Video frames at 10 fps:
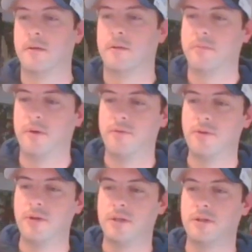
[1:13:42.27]
But if you
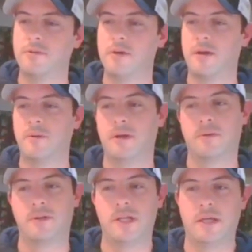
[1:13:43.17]
dish it, you better be able
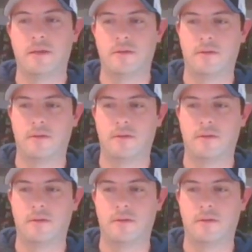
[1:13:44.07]
to take it.